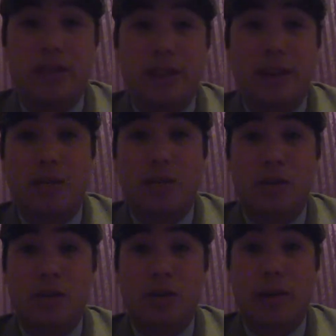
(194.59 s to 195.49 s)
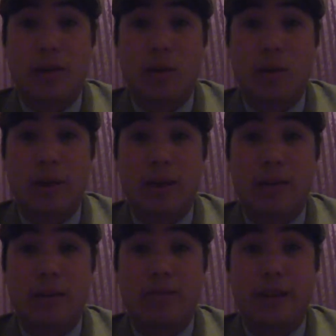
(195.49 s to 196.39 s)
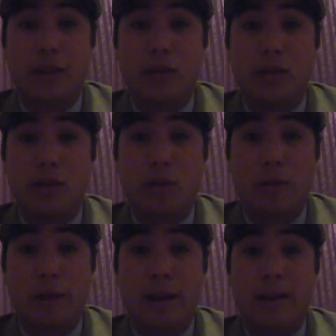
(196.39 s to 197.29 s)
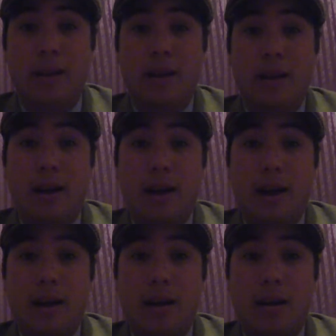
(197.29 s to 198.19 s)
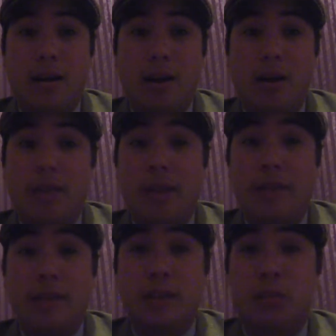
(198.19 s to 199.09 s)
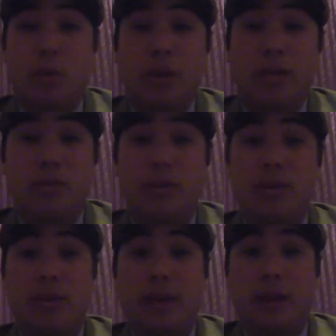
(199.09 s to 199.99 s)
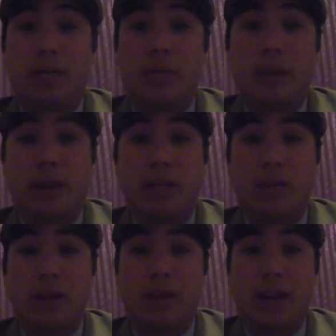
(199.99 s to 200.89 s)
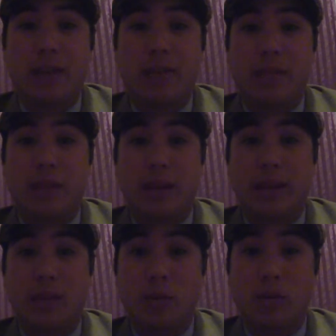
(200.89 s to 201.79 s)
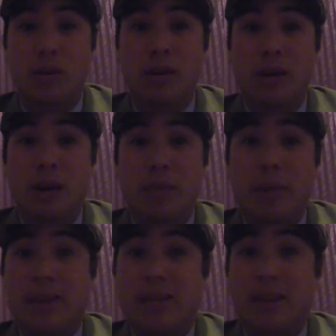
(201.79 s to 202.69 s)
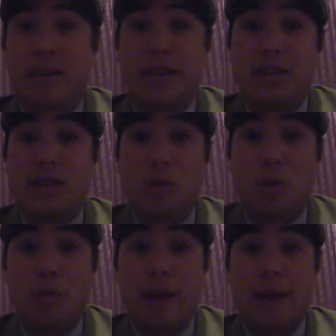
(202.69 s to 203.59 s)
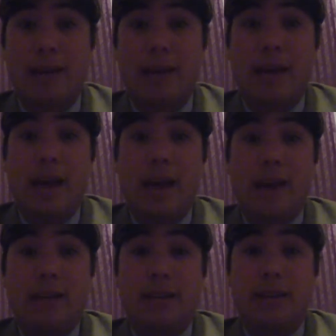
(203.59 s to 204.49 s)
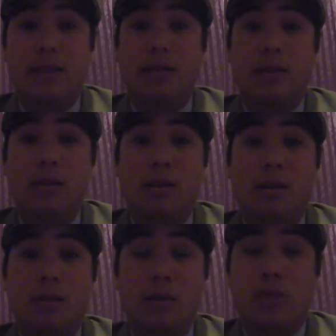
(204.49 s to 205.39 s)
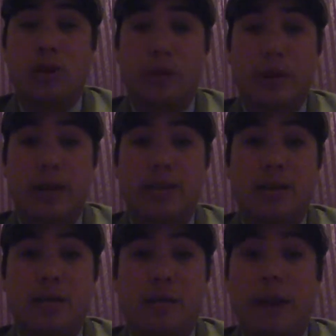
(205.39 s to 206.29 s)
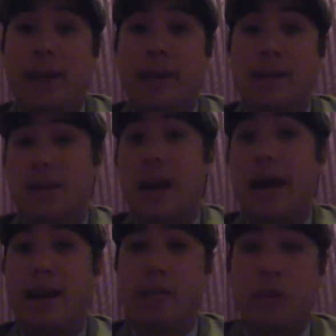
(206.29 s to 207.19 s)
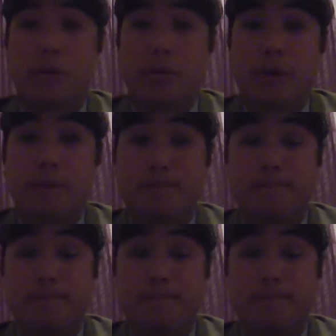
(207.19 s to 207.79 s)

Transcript: Denker was a great quarterback or even a good quarterback. All the evidence pointed to B.J. Denker being a really kind of a placeholder, best there is quarterback until Rich Rodriguez can find his guy in recruiting.